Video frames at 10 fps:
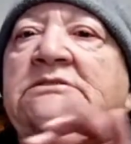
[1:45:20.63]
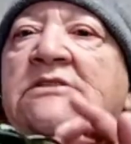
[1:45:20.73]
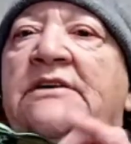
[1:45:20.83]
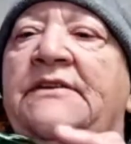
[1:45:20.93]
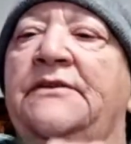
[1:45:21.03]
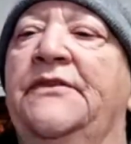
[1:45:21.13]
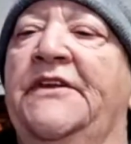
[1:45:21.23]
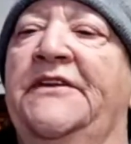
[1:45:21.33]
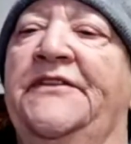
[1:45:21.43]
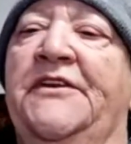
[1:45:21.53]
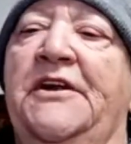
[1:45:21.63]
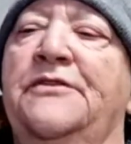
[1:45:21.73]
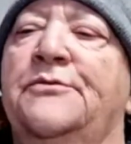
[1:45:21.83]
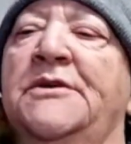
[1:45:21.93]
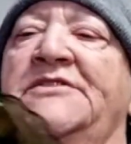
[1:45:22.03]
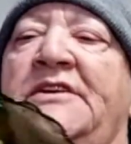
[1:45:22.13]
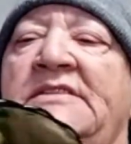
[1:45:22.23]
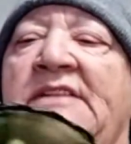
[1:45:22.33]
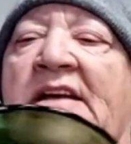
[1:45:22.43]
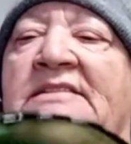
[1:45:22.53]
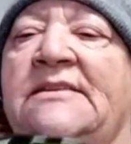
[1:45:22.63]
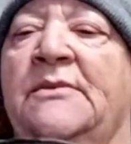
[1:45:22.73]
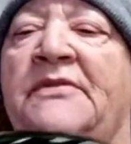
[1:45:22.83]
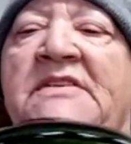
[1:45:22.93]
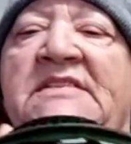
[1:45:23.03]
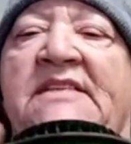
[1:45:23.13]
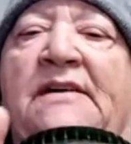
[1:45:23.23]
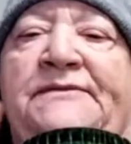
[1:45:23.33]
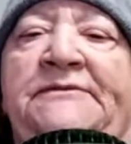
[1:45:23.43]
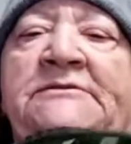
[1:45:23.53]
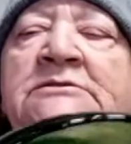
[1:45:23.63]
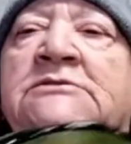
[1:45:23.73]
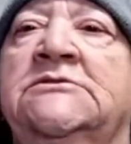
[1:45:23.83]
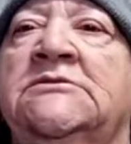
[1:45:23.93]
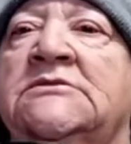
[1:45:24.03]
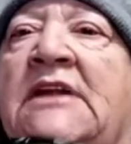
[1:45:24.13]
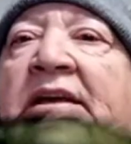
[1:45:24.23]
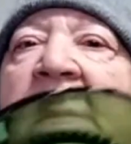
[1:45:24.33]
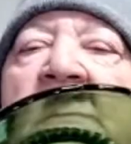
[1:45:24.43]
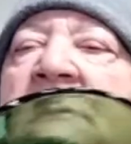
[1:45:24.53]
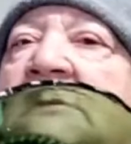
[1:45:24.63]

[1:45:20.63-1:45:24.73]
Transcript: And then the, the another reason is like some of this stuff, like